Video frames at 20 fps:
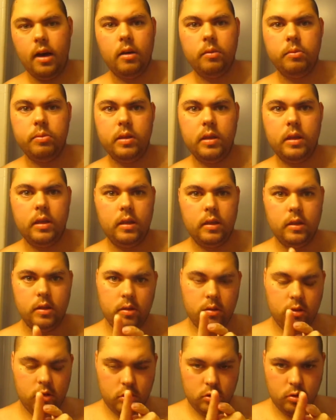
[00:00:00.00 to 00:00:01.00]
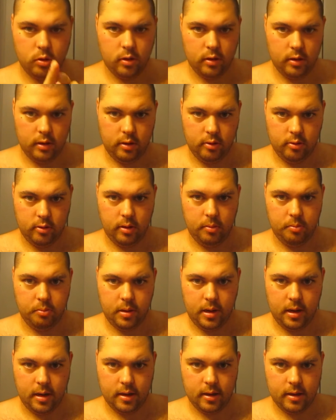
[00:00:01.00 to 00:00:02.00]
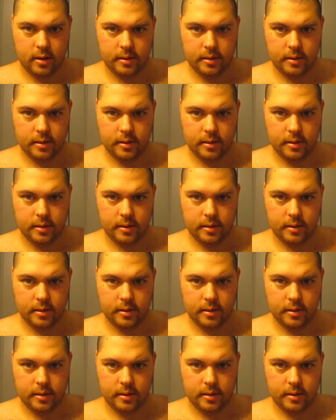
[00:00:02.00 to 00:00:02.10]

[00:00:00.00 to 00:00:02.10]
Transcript: Be shortly right back.